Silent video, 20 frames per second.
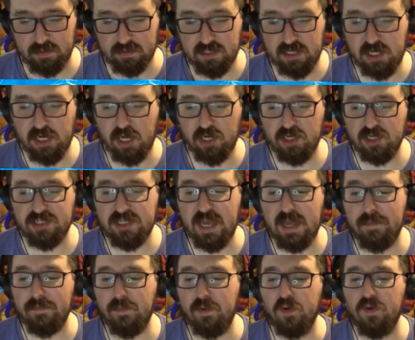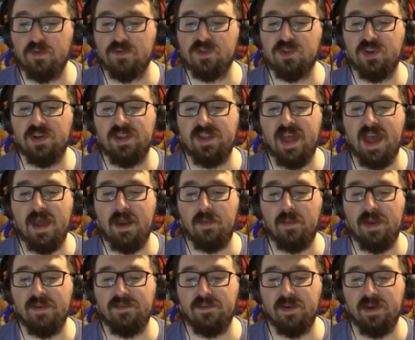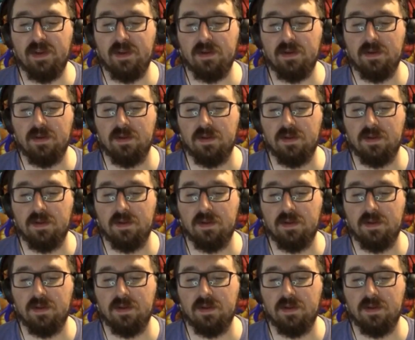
Did it under 10 moves. Look at that. Wait for it.